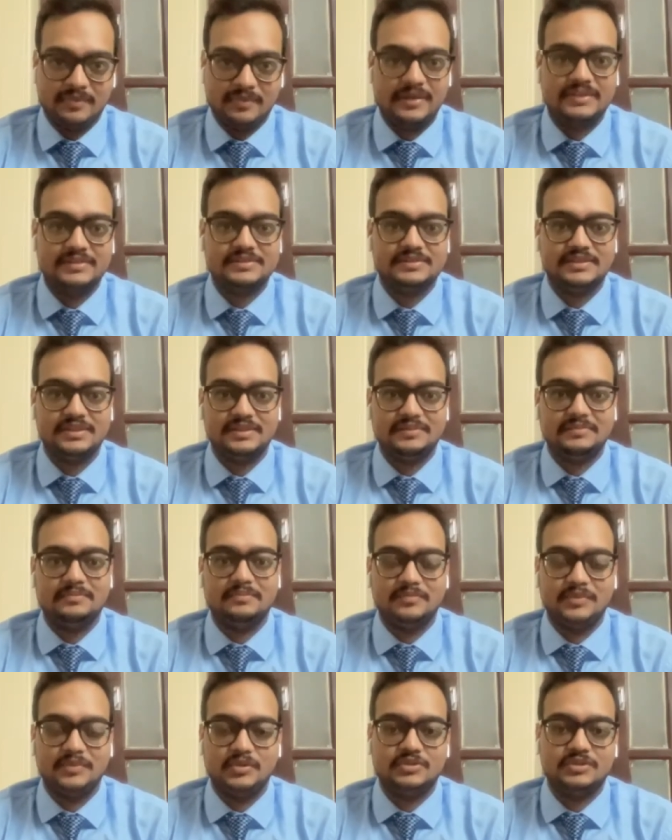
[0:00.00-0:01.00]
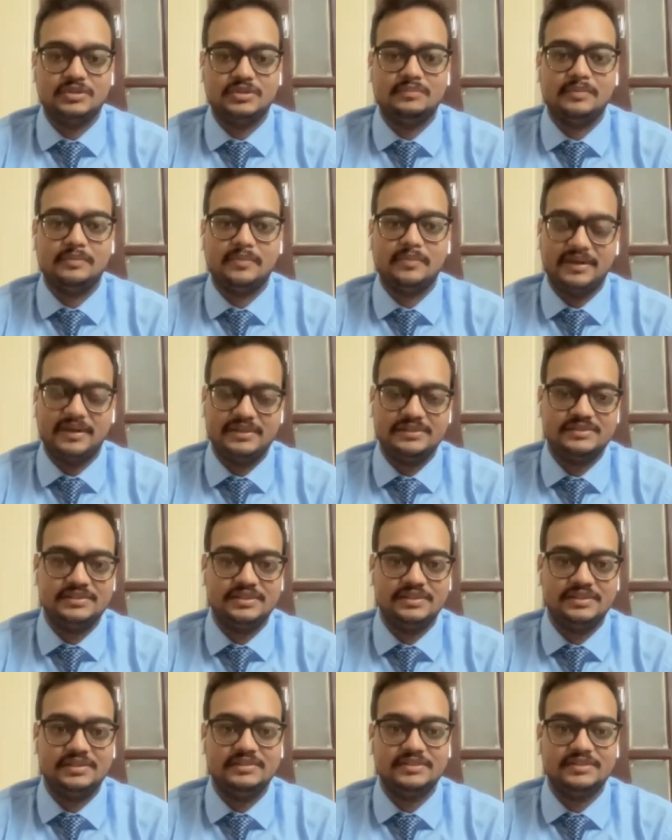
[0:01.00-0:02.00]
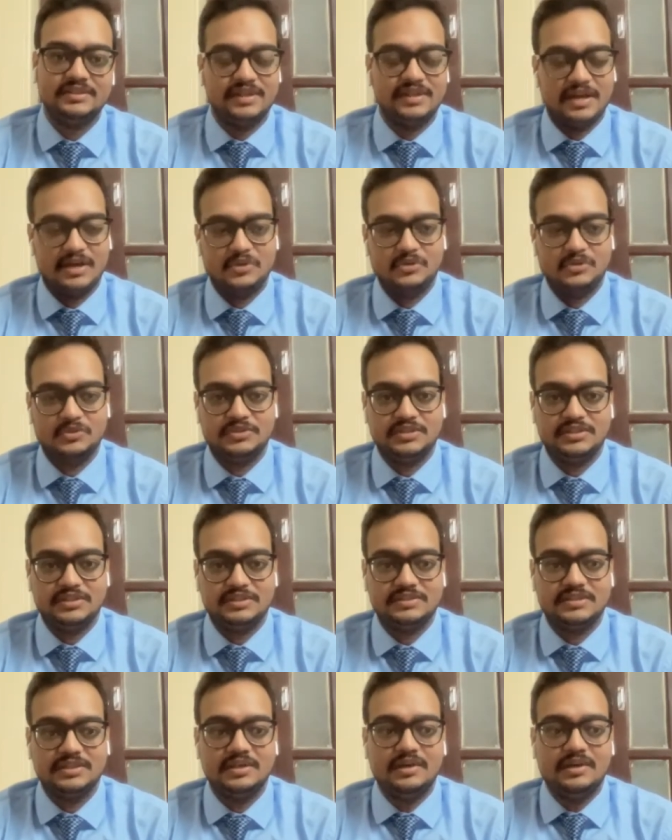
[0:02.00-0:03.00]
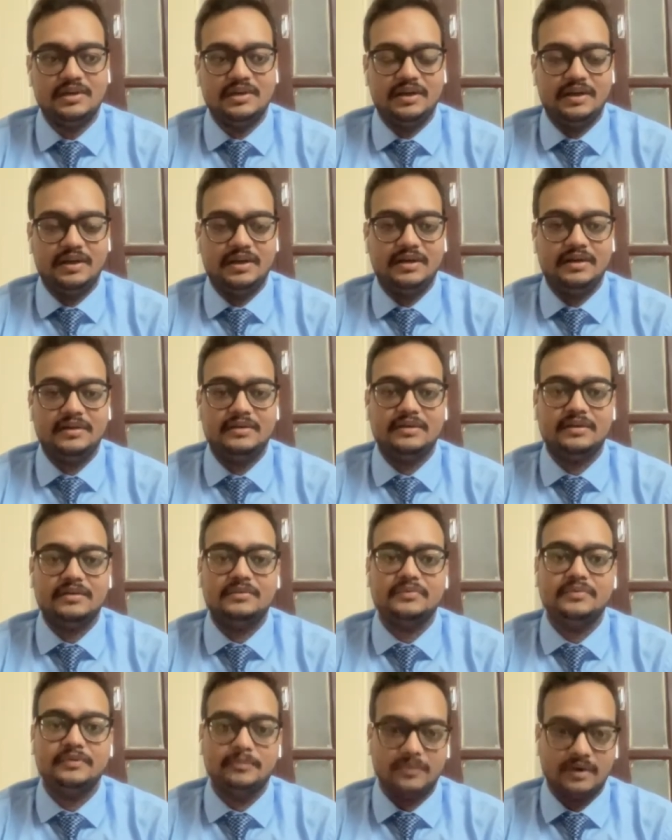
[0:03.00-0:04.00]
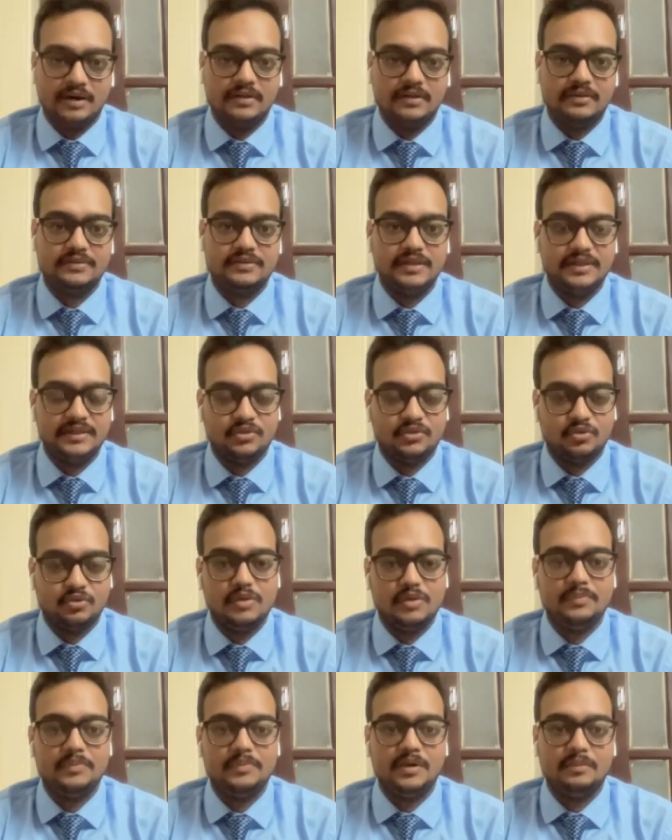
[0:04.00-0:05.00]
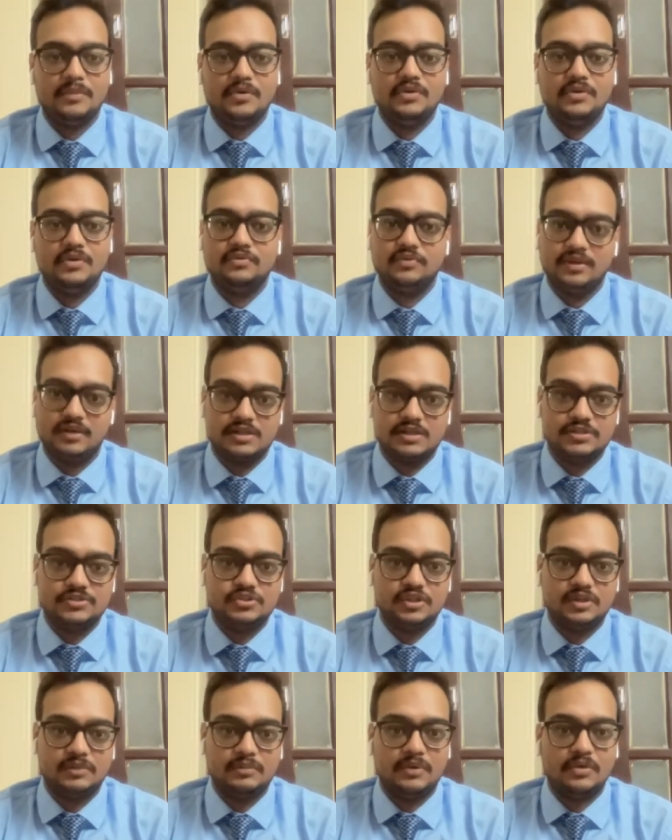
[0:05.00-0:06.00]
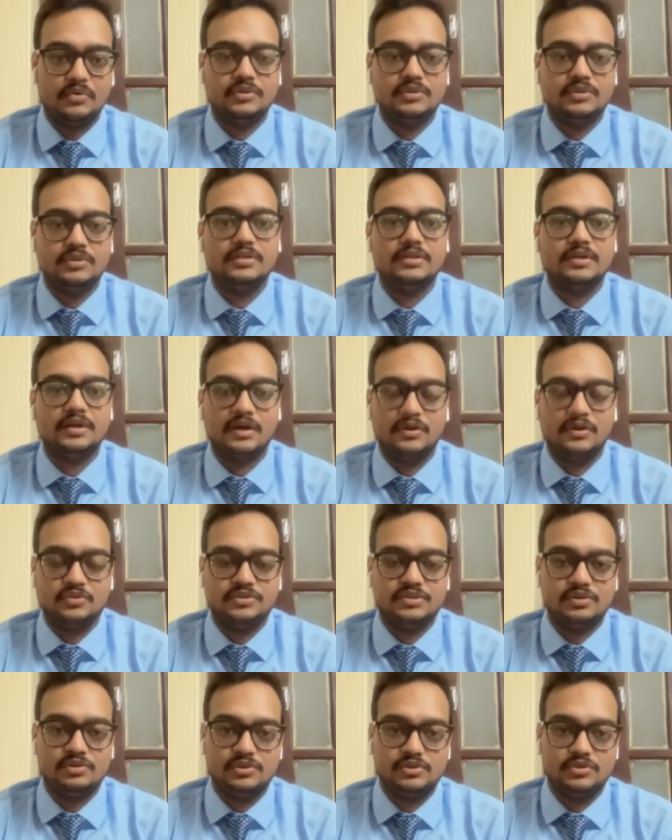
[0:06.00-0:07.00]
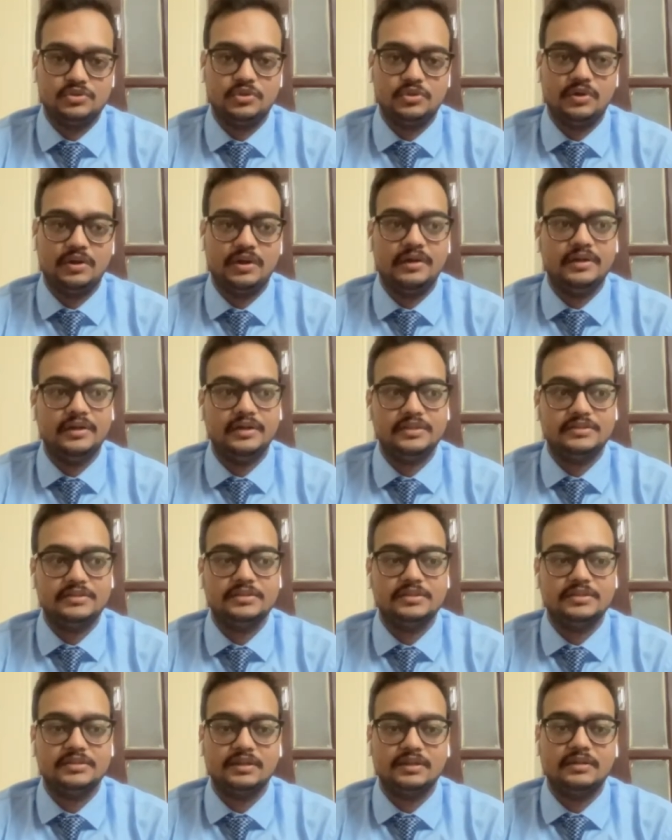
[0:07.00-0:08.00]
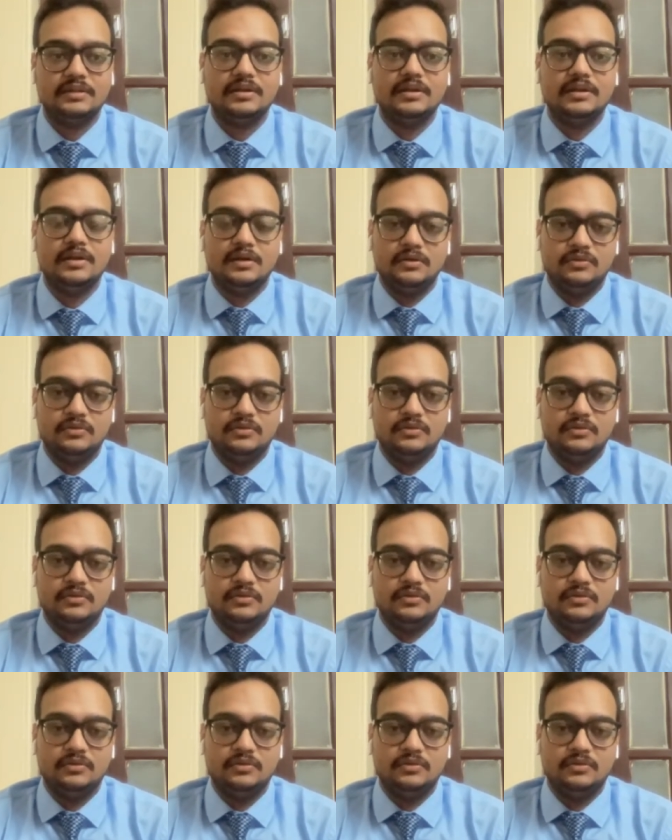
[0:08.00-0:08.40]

many because sir, many seniors in the I O C L, and uh, uh, they told me about the work culture about the I O C L also, and it is the sir.